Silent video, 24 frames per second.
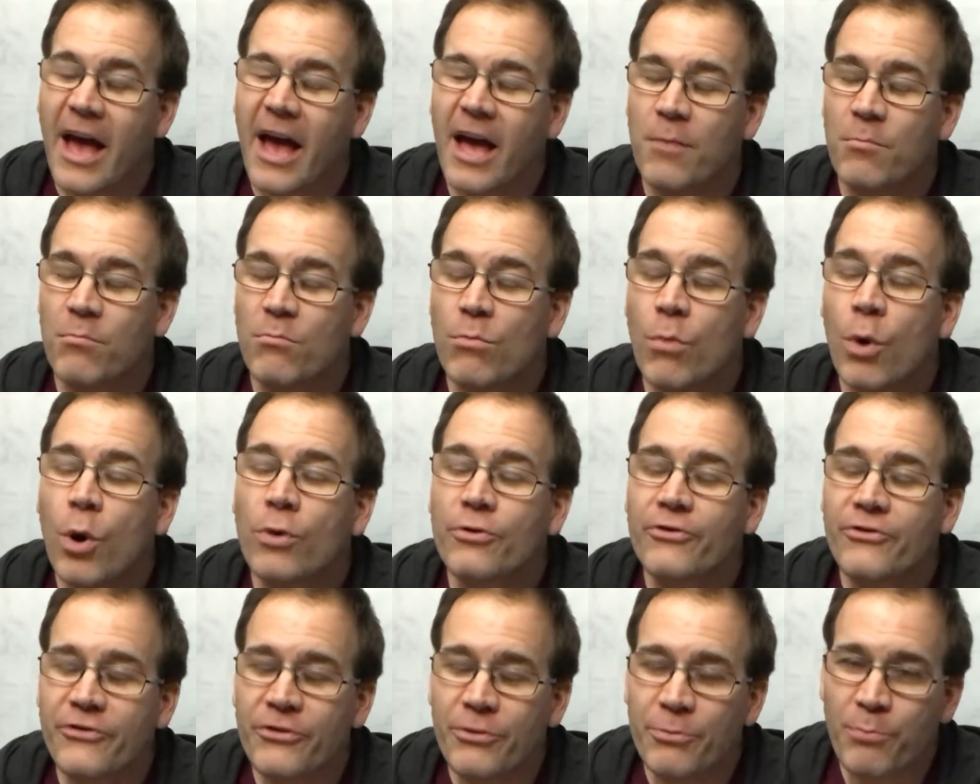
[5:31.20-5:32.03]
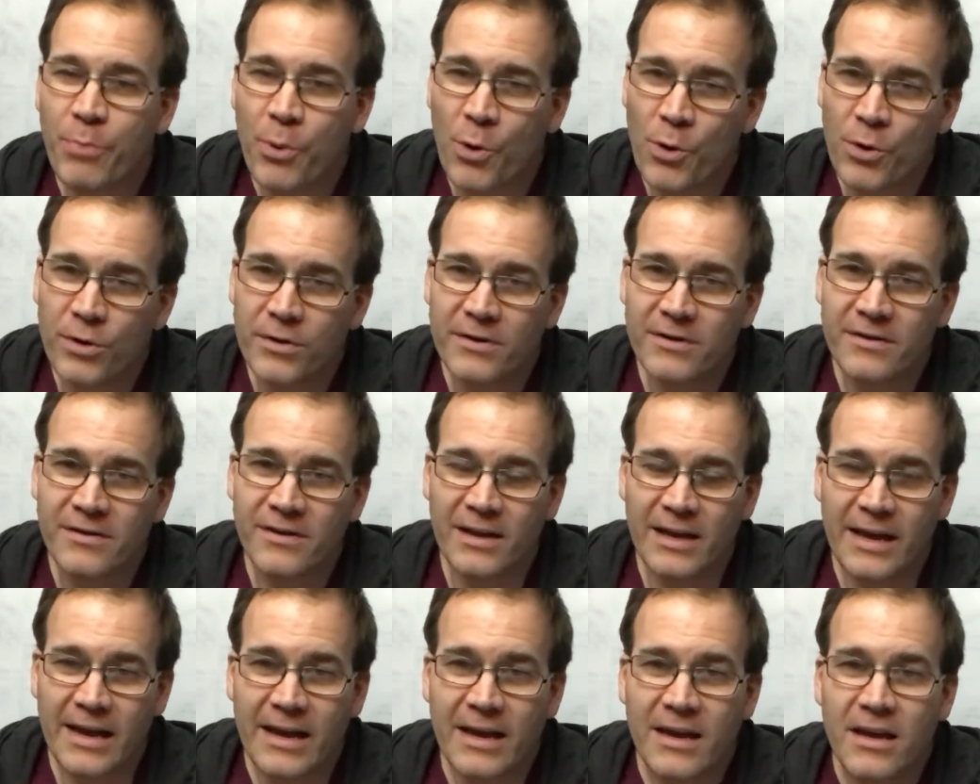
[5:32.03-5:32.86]
And most
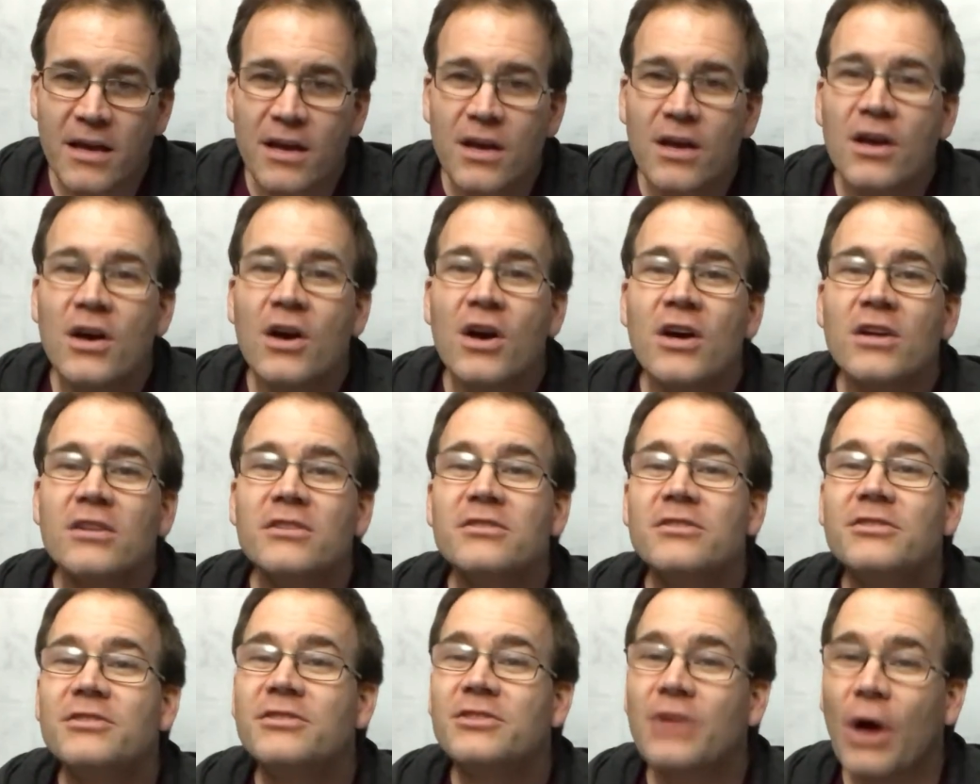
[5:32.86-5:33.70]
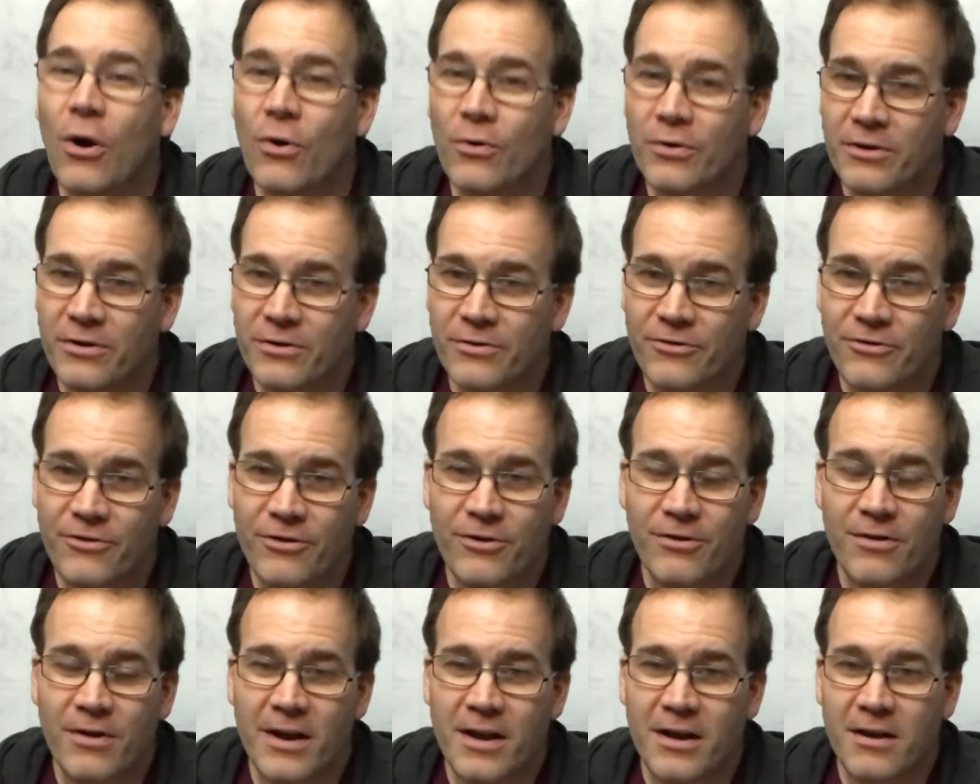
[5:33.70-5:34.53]
importantly, don't use
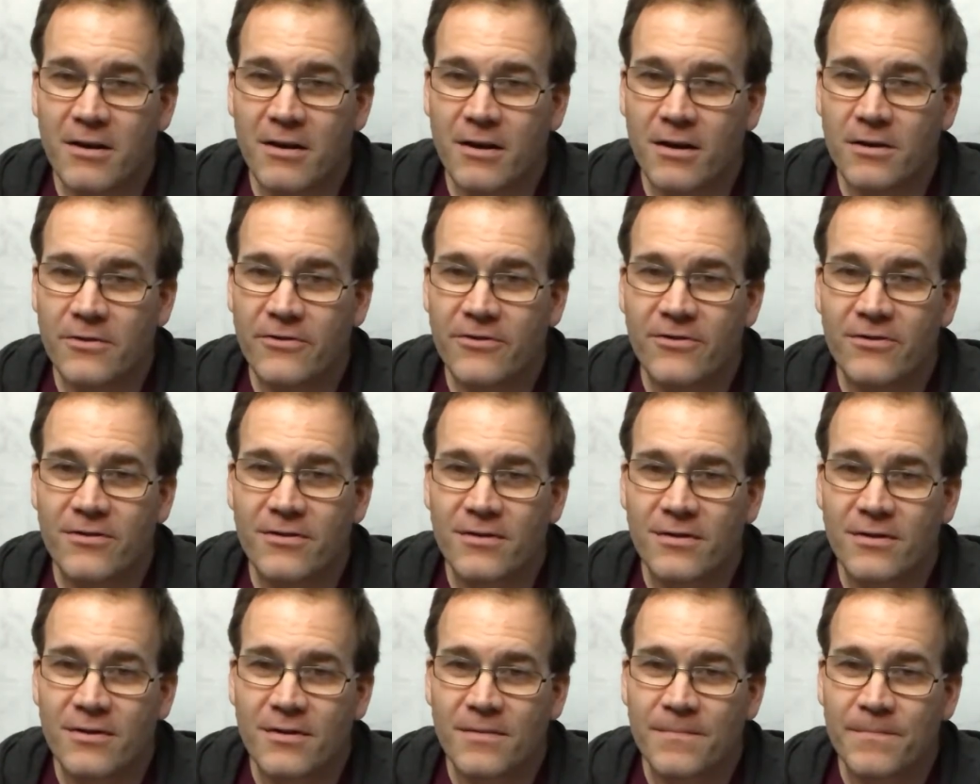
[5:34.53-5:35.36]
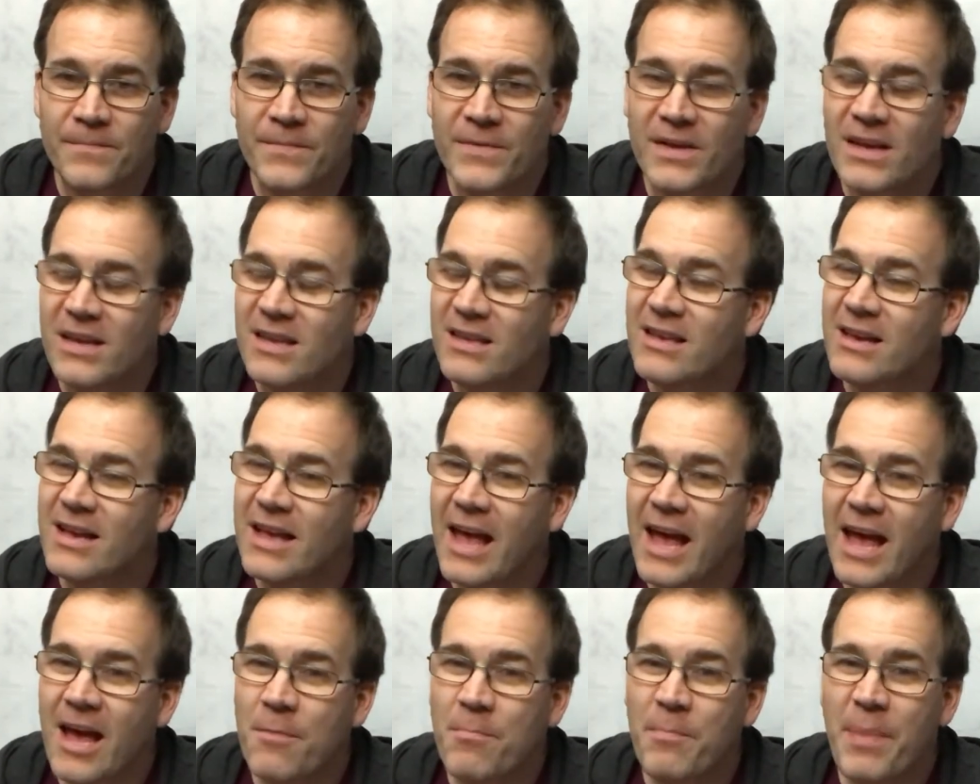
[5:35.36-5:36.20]
your credit cards. You
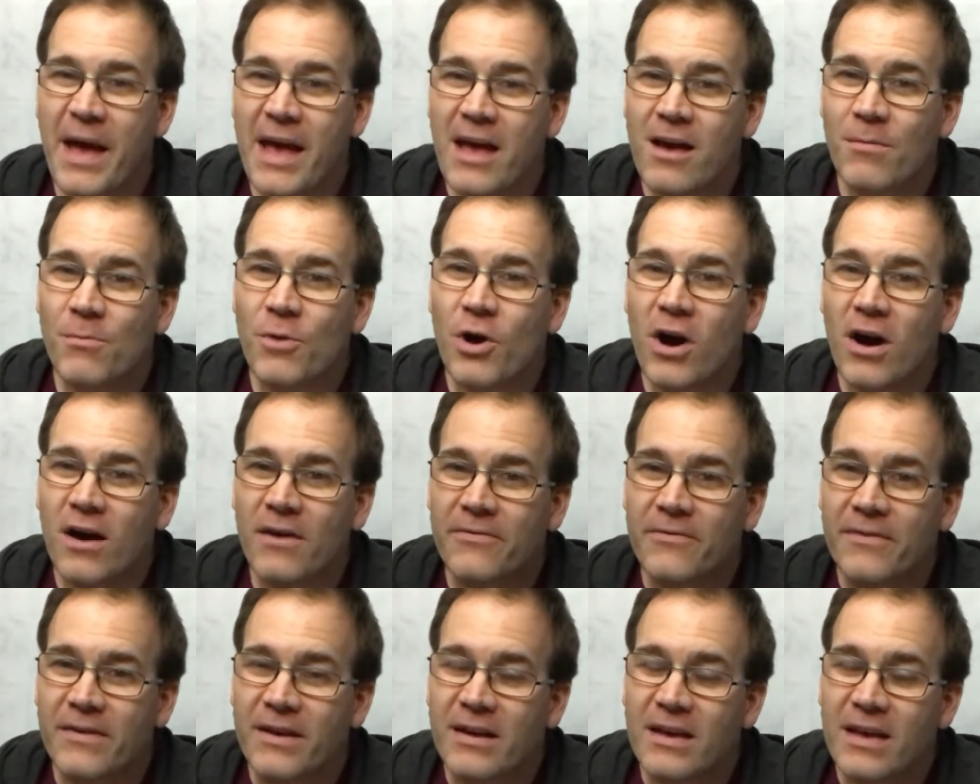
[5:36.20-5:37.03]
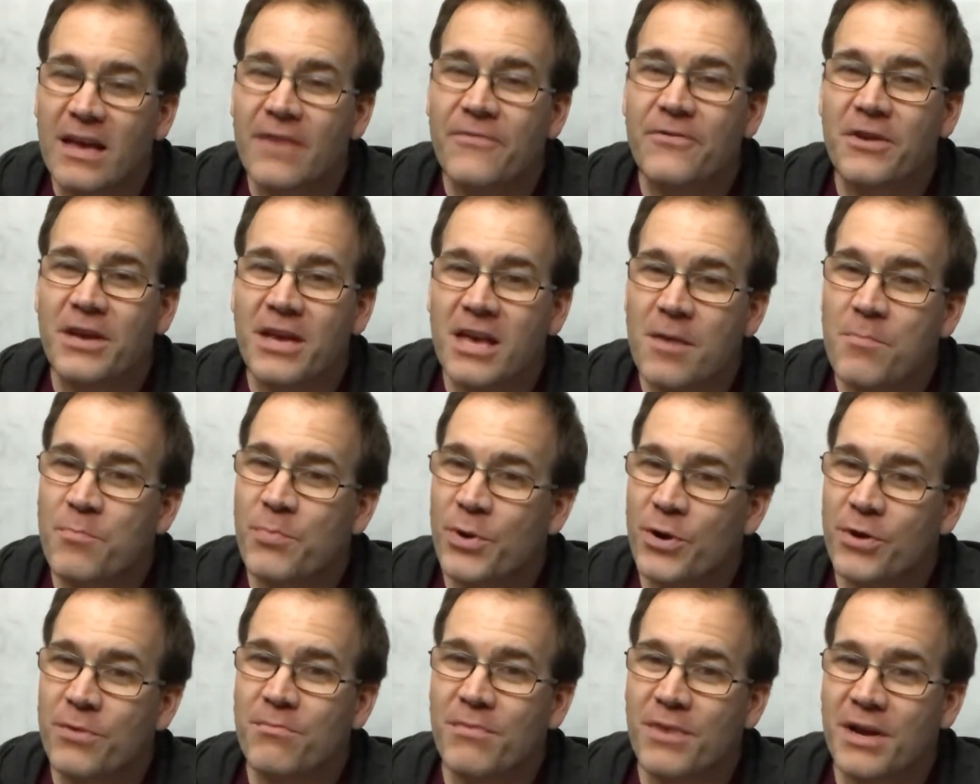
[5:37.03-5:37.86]
can't pay them off if you keep
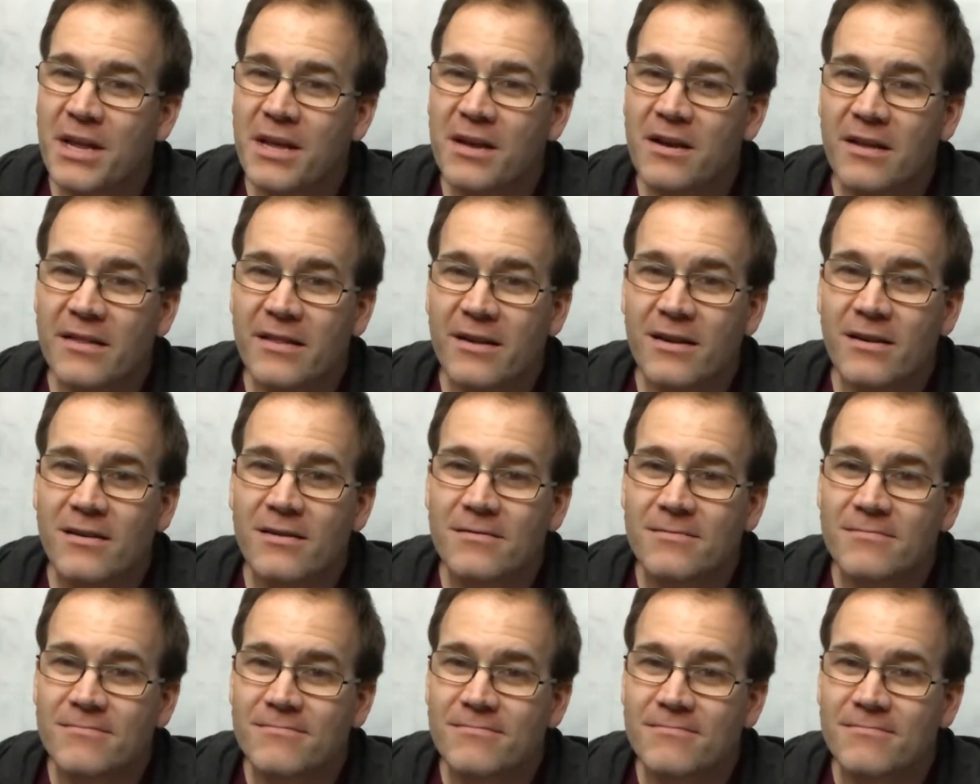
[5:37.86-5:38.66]
putting money on there.